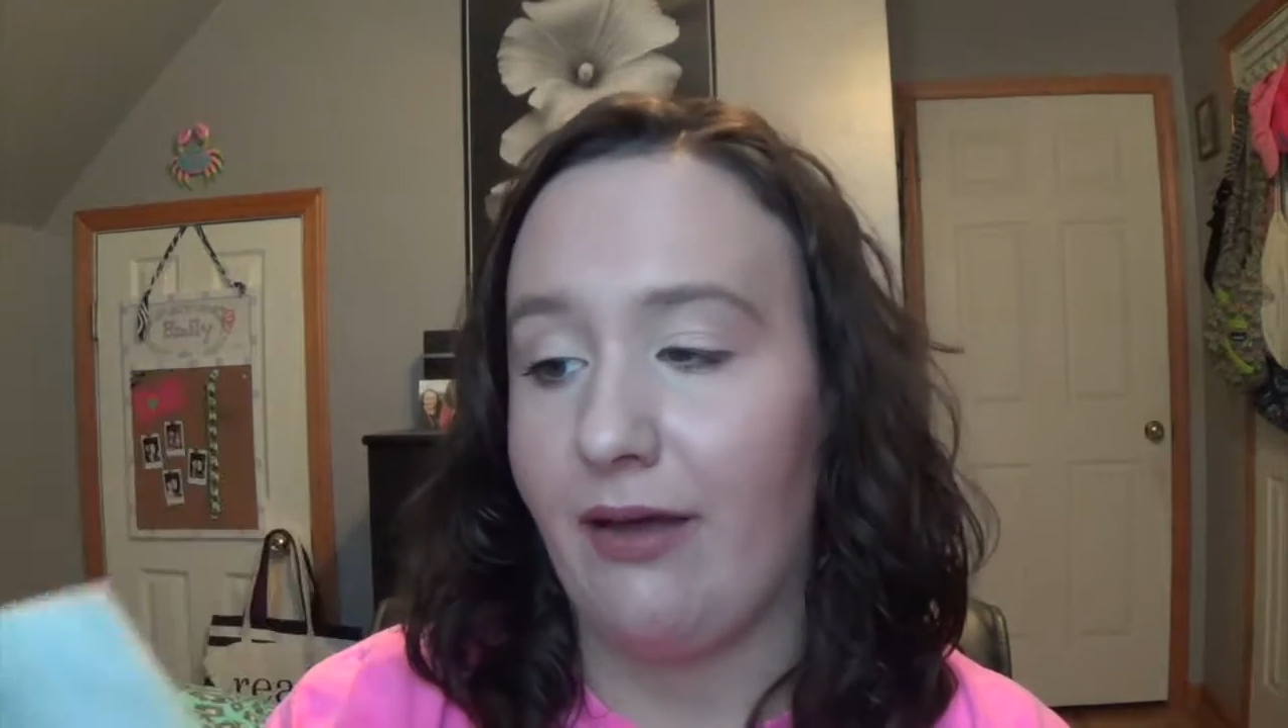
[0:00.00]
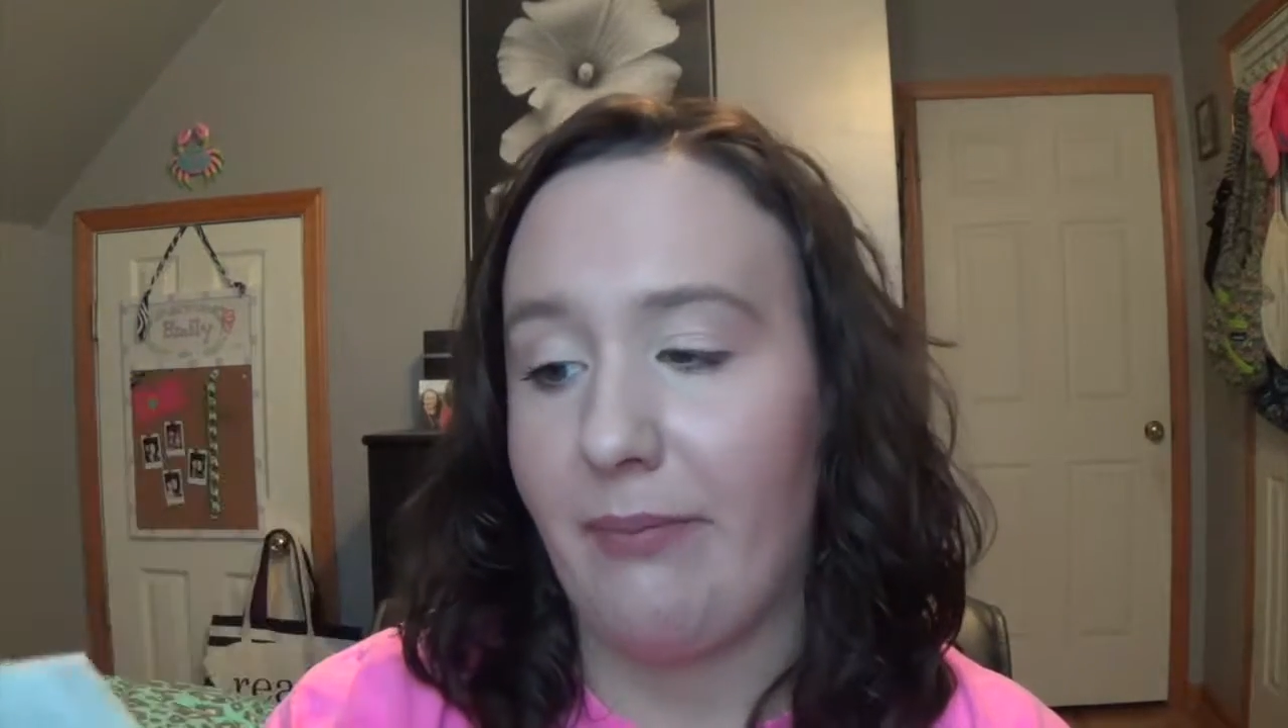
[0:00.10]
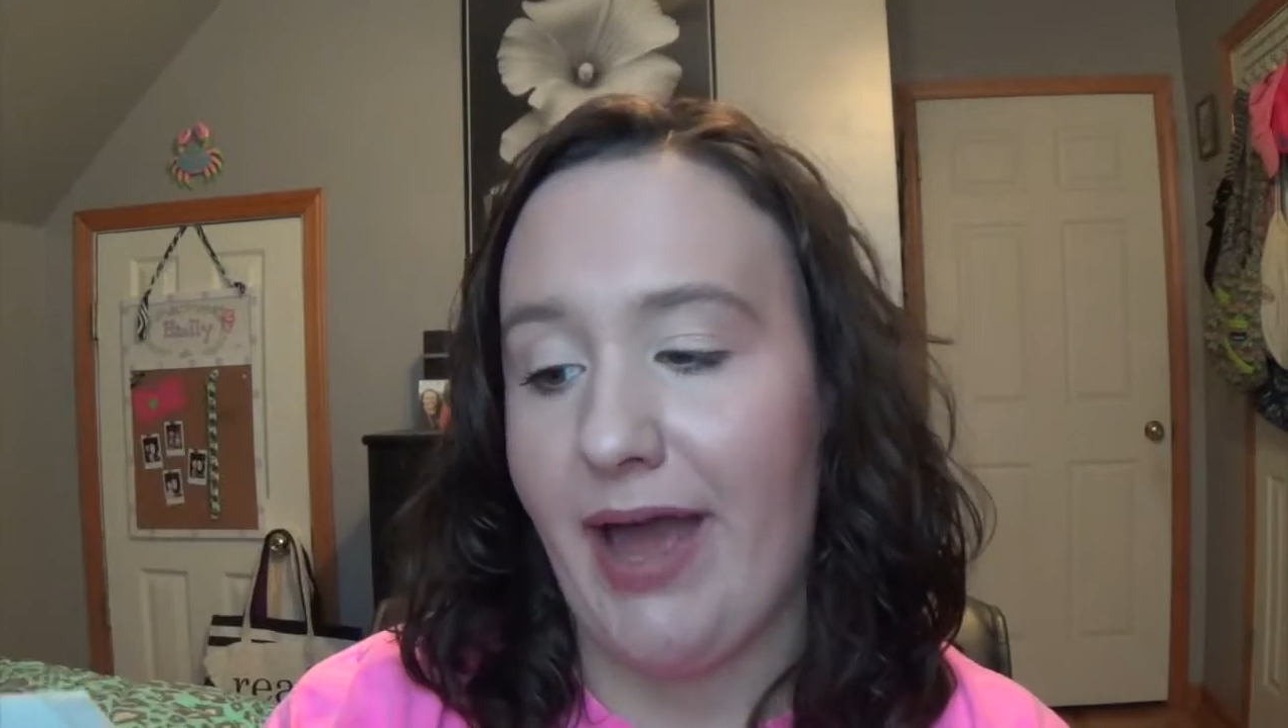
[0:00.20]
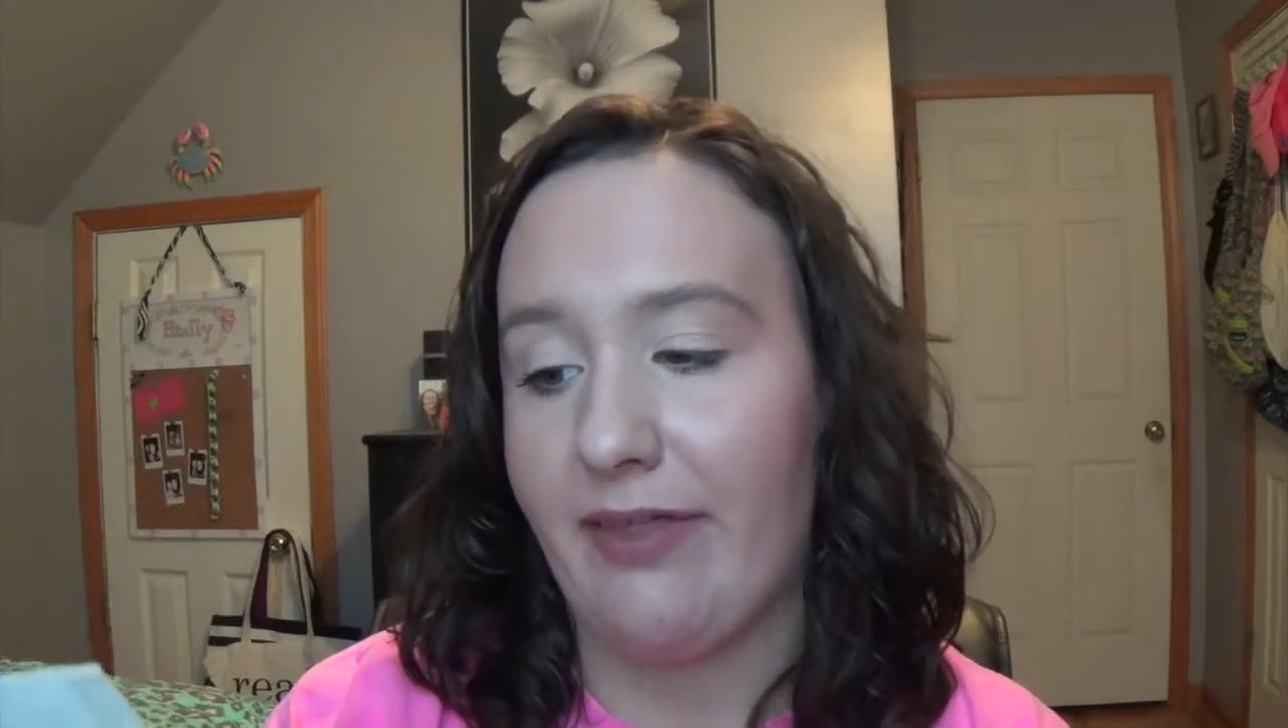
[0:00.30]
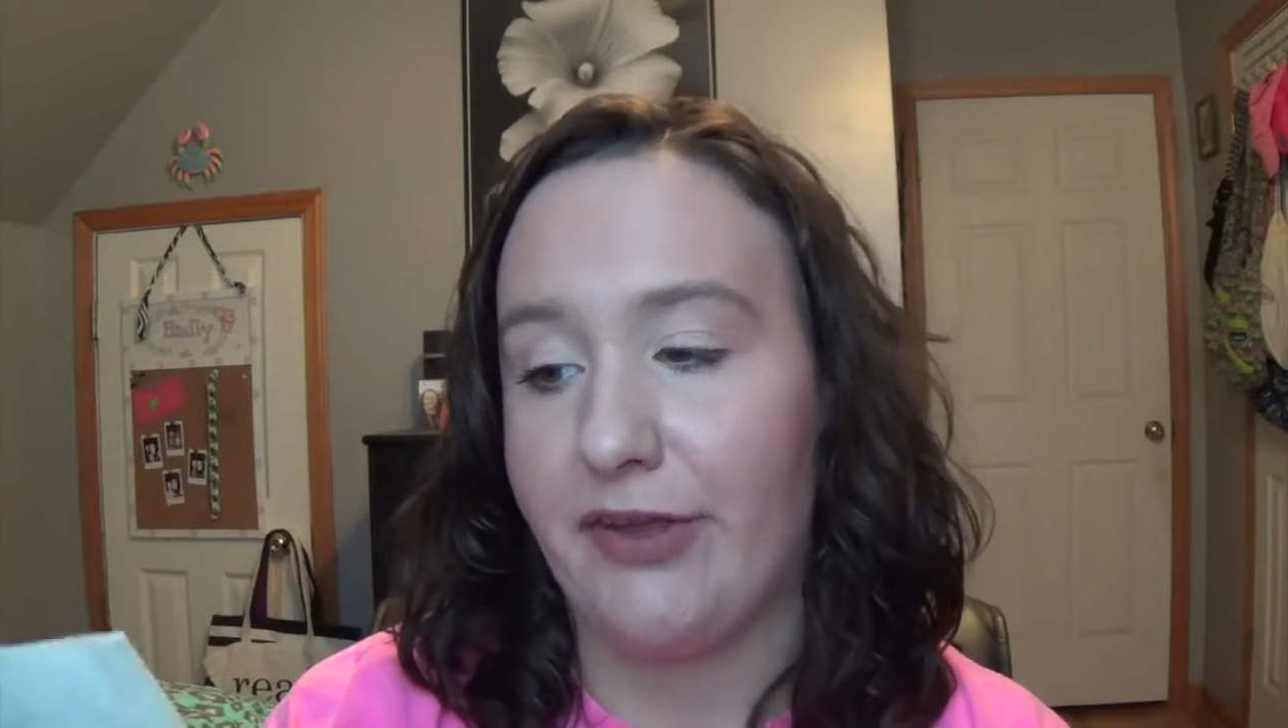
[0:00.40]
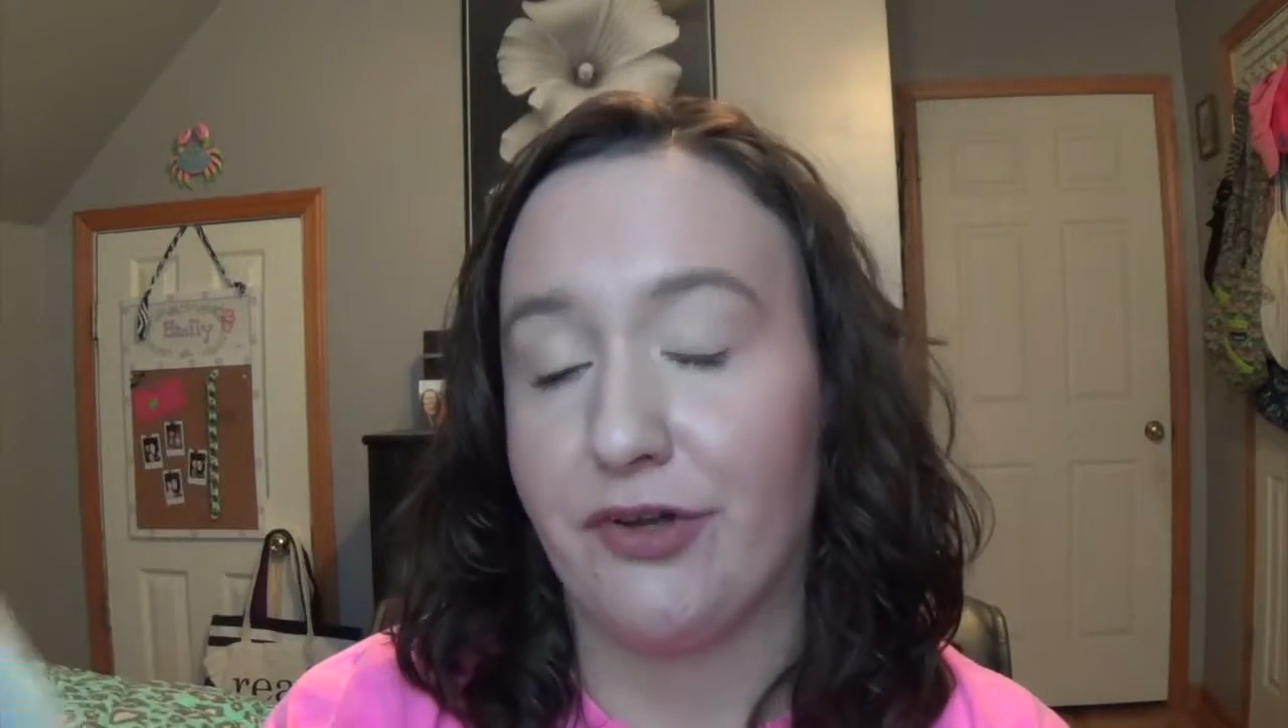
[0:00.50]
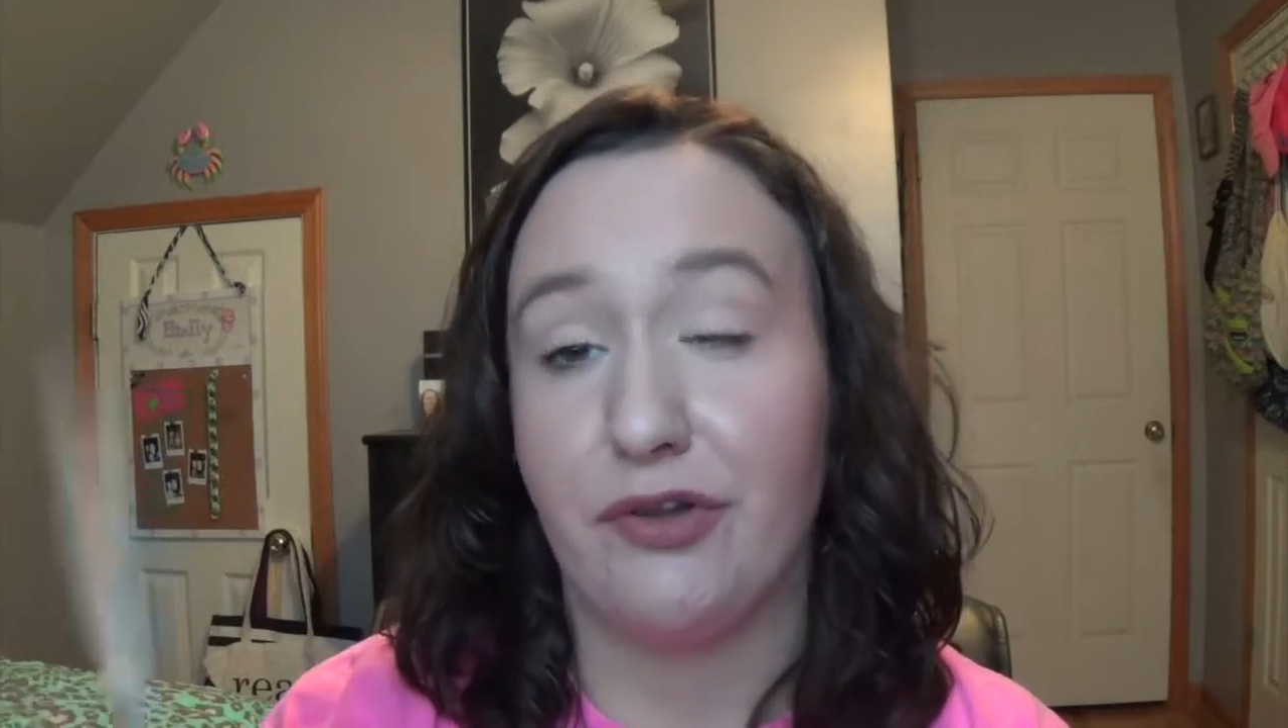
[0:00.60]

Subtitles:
Atelier